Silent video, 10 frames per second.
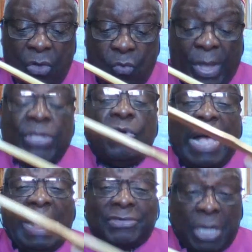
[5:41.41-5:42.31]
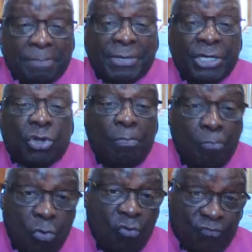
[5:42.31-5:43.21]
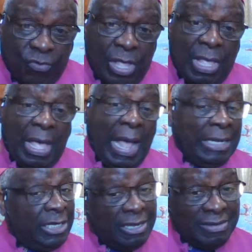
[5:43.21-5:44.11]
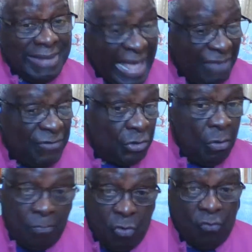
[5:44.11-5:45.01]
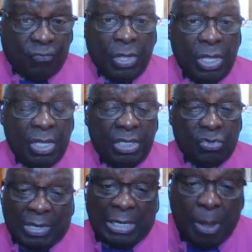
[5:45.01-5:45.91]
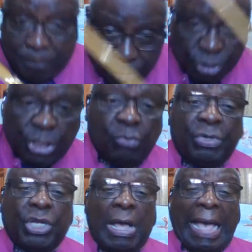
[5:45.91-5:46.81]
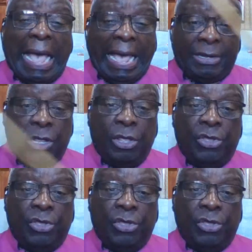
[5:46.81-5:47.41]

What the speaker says: When you have something to move and it is heavy to move, you cannot push it with your hand.